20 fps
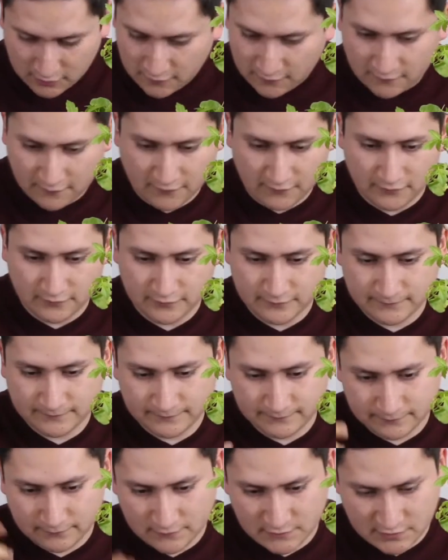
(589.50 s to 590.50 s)
so
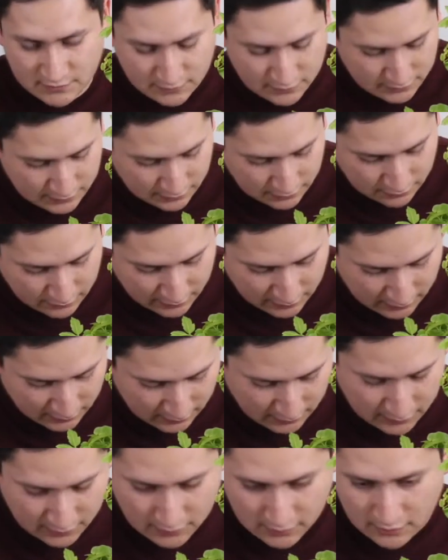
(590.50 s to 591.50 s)
I'm going to go
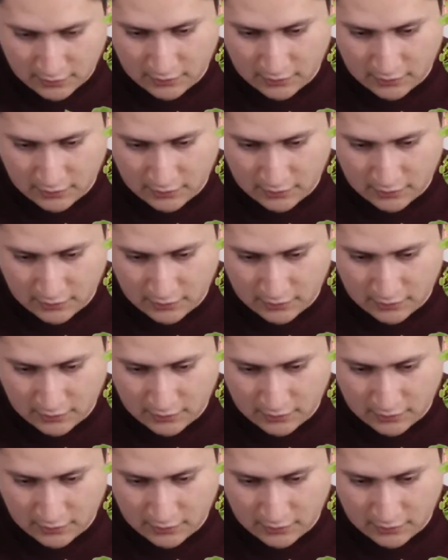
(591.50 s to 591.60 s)
ahead